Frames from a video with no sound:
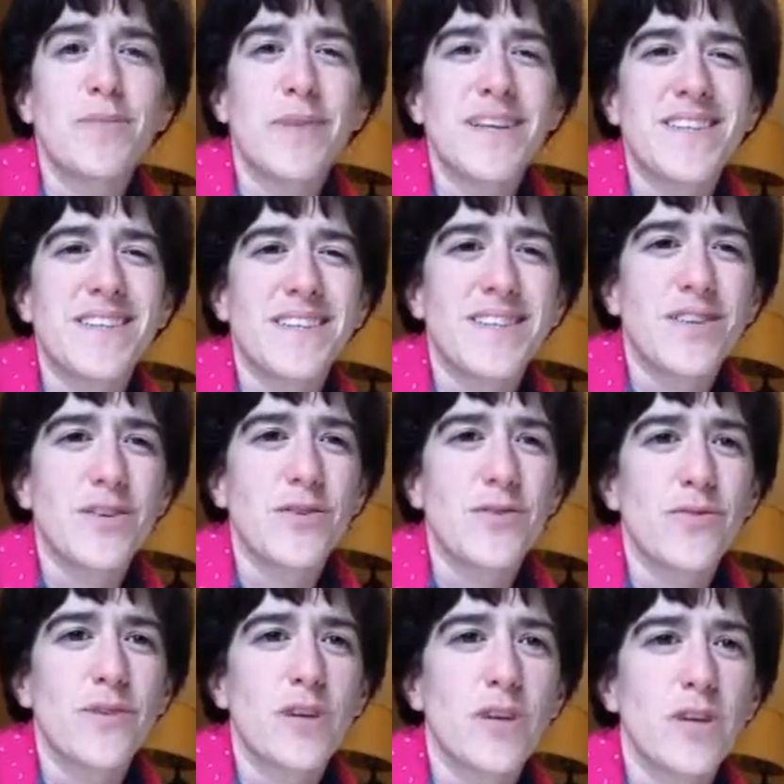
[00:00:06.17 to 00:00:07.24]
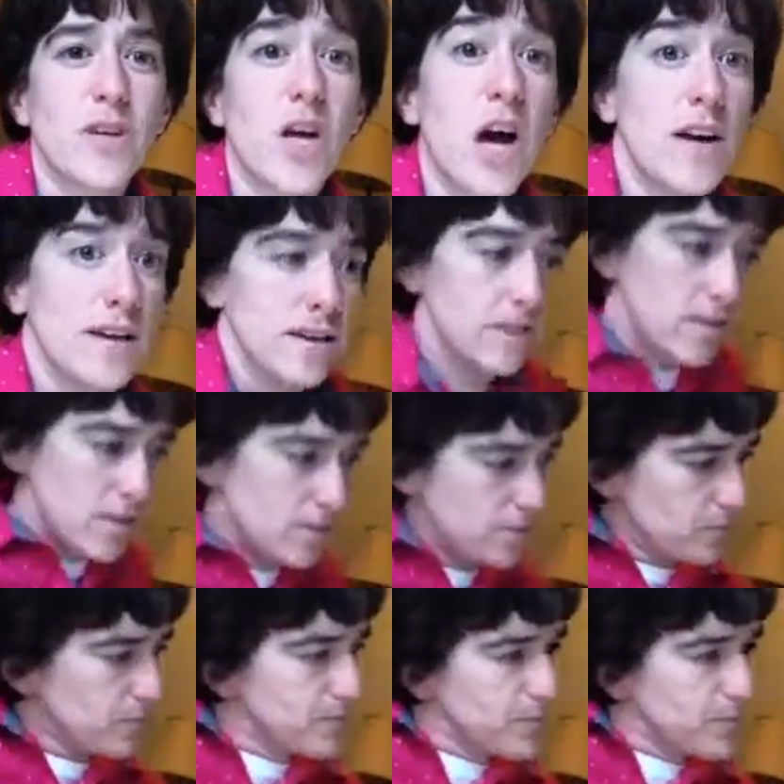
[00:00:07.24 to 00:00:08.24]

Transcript: the basics of conics.